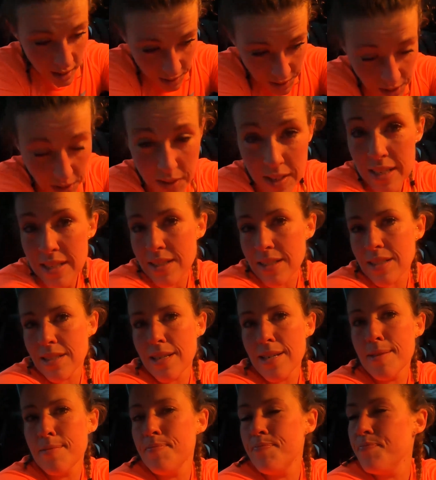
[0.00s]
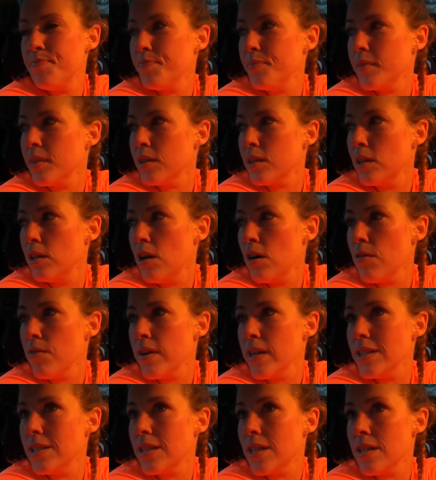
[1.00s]
So that's the
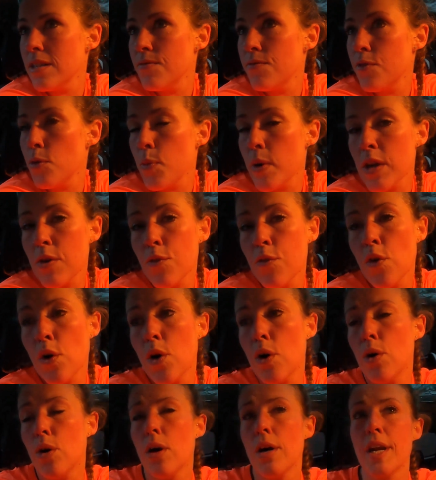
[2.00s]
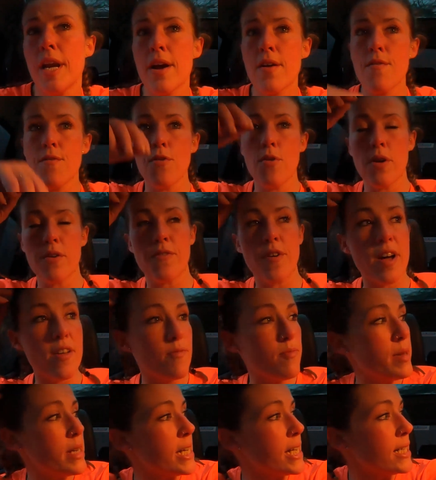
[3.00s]
long run done for week 4, an hour and
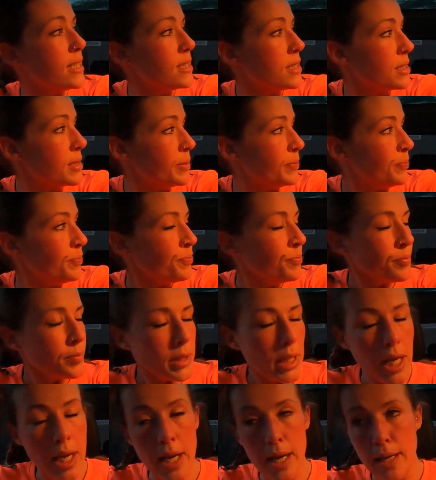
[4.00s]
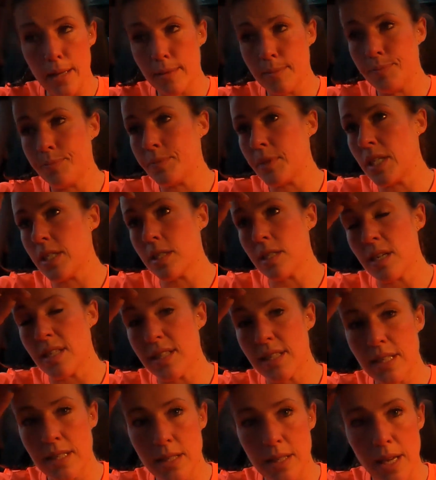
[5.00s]
45 minutes. I
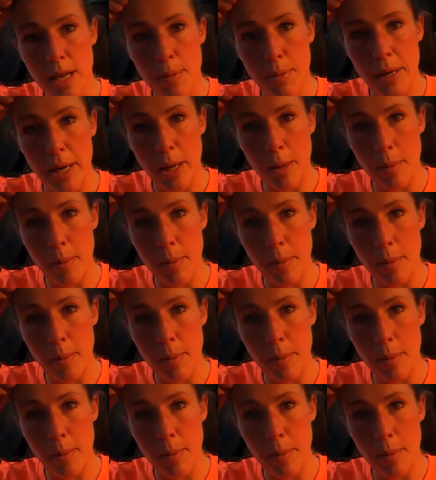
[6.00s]
started seizing up a